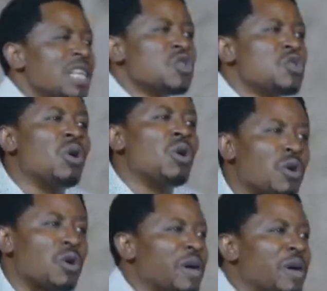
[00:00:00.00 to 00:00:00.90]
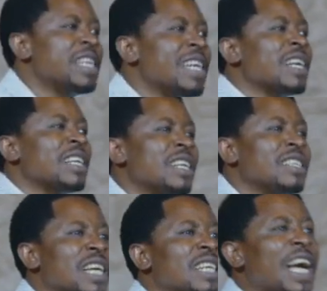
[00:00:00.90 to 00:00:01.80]
Holy Ghost. But a
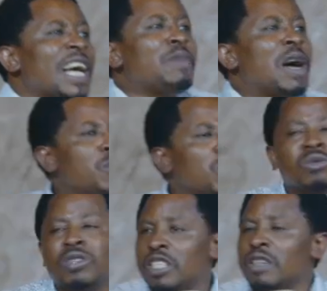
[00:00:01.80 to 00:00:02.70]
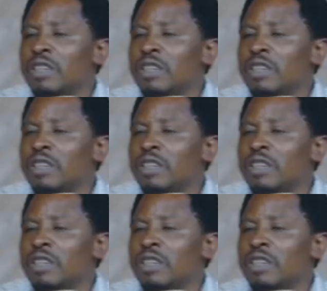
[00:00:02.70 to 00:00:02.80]
Satanist can carry Bible to deceive